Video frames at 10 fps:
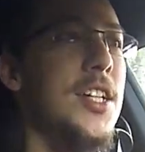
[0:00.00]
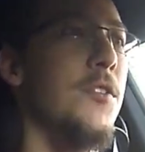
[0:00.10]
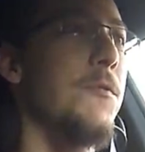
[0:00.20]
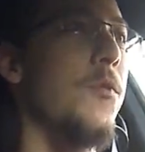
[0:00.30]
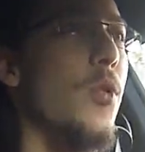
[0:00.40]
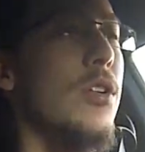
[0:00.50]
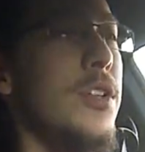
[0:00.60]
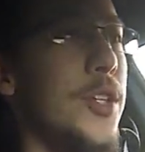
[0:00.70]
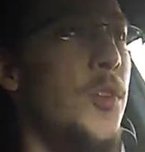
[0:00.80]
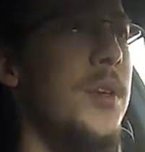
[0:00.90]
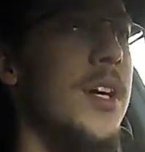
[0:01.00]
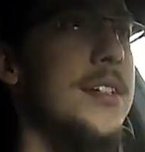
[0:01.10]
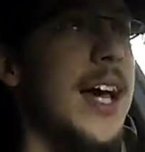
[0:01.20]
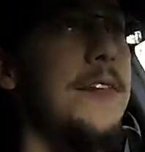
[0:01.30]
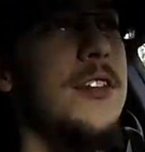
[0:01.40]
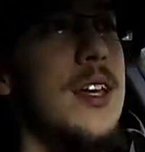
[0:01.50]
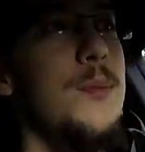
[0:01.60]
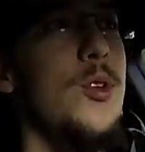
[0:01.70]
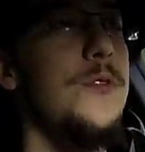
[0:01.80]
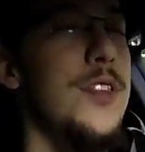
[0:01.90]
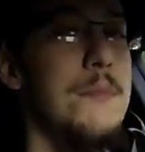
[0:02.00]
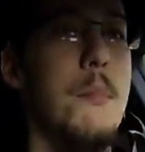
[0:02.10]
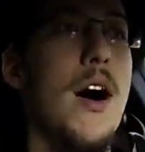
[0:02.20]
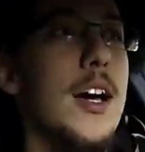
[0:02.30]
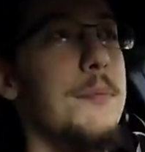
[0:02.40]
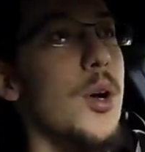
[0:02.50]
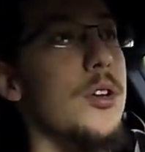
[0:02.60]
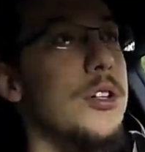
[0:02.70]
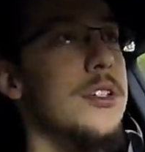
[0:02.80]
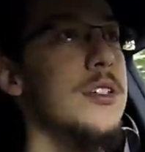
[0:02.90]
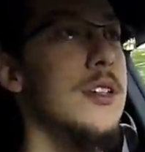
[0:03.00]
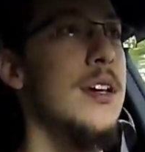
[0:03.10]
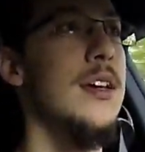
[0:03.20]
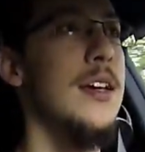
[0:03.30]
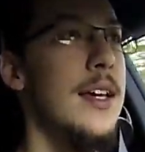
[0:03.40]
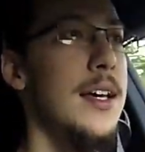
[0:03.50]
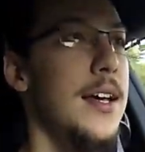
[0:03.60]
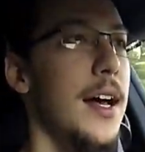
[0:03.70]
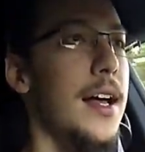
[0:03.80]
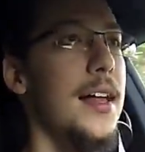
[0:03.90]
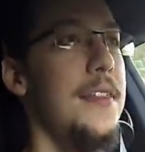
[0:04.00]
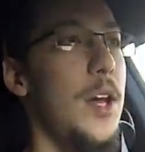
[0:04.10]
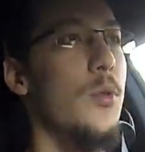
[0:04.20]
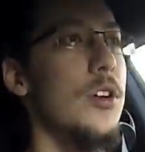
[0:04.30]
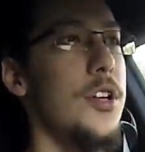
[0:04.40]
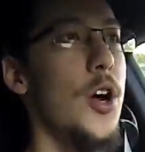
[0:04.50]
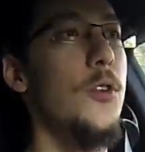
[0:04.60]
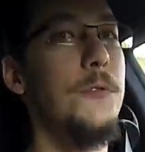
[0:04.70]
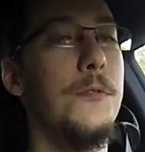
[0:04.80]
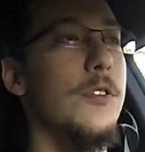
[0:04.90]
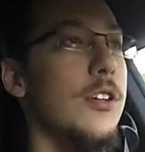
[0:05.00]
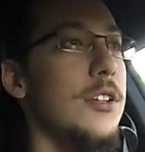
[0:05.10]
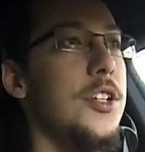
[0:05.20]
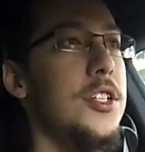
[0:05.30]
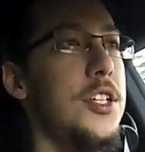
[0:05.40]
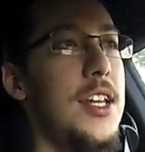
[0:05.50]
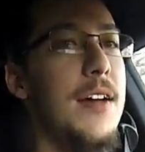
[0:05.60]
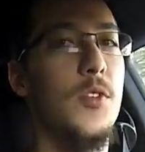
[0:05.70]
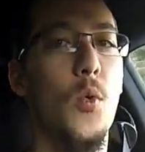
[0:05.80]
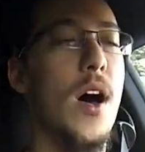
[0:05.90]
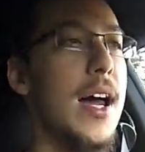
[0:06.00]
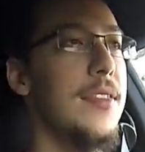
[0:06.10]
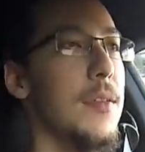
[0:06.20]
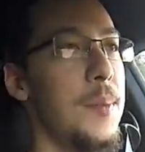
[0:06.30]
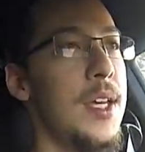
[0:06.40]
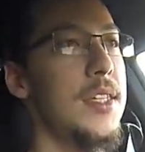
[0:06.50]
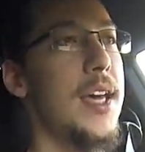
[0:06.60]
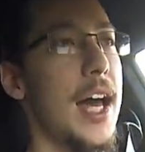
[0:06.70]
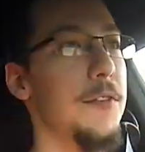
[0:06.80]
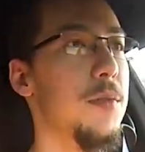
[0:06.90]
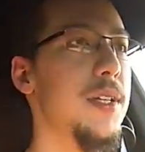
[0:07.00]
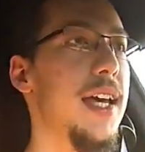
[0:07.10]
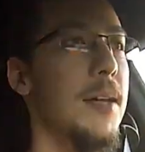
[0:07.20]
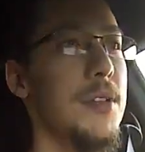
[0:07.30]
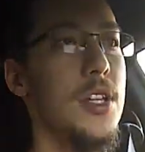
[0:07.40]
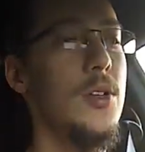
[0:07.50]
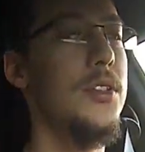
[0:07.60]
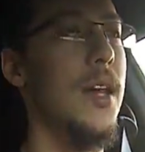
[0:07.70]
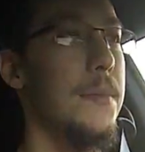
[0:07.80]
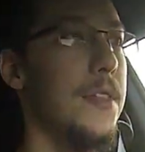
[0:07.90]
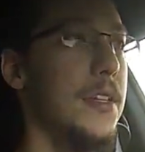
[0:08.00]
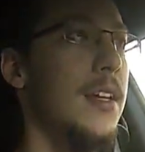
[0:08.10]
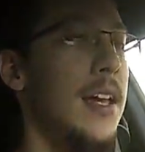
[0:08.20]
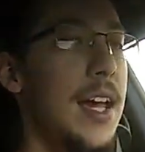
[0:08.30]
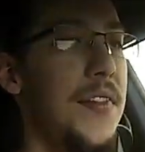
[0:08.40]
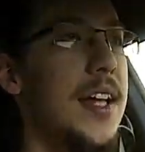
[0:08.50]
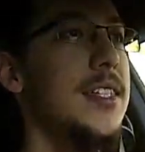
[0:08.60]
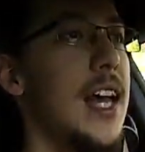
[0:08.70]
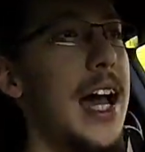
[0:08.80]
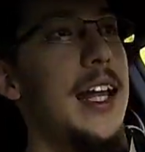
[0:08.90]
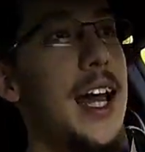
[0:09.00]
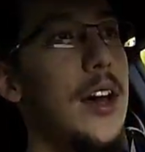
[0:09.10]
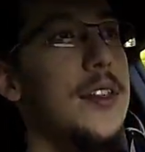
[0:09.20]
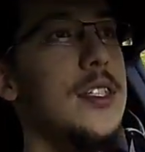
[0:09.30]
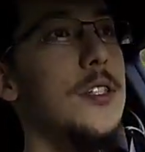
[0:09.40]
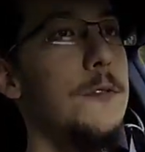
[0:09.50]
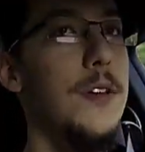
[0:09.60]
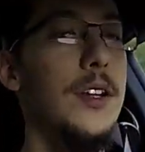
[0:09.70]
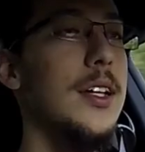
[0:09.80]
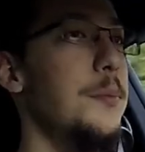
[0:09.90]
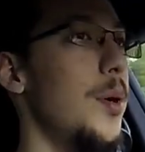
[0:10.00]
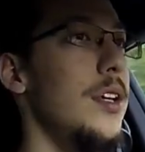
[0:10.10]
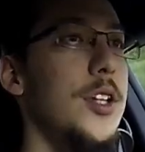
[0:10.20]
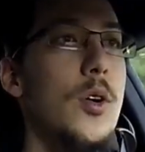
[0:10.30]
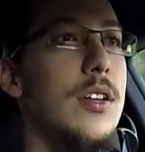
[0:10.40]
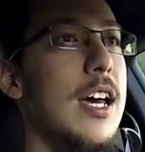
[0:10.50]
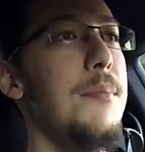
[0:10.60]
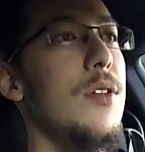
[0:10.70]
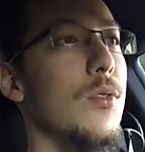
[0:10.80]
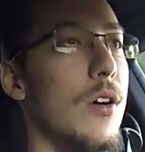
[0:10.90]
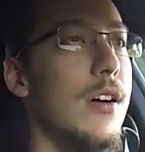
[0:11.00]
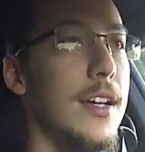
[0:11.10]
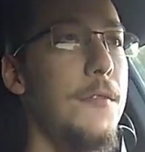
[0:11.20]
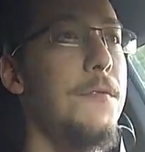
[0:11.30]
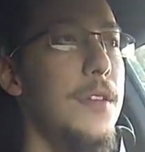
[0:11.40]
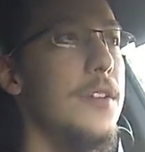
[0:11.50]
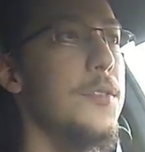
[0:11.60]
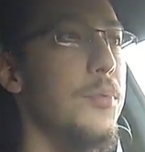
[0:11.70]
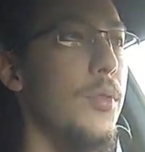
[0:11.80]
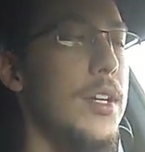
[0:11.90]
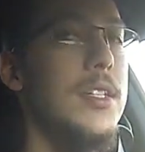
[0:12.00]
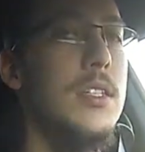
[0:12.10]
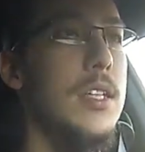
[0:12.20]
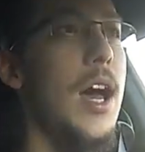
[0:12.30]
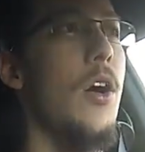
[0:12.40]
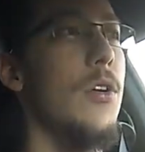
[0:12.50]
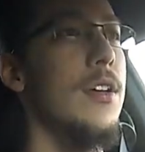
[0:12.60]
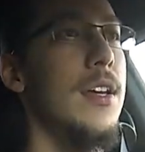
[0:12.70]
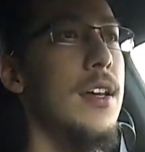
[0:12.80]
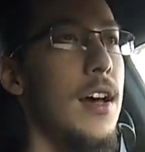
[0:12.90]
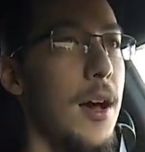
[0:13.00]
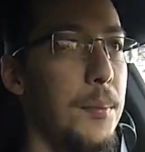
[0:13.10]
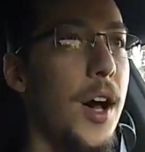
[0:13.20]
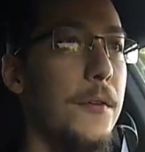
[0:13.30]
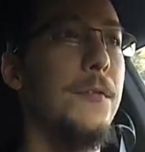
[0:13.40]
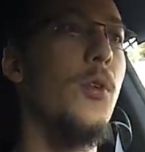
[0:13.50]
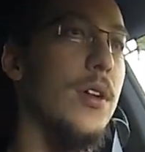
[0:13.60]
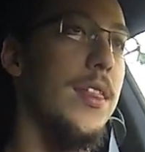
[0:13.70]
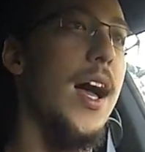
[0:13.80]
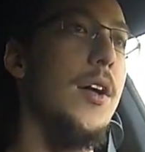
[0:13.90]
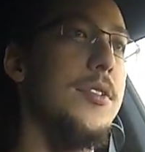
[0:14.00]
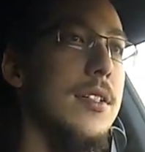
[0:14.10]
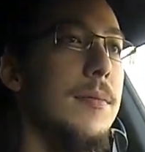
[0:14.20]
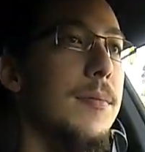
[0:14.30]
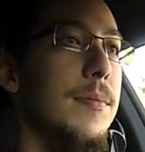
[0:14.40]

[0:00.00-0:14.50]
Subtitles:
of Ford too, because after they moved to the mod motors, they were known for just, you'd have to wind the piss out of them to get them to do something, and that's kind of how this is feeling. But don't get me wrong, it feels pretty stout above 4,000.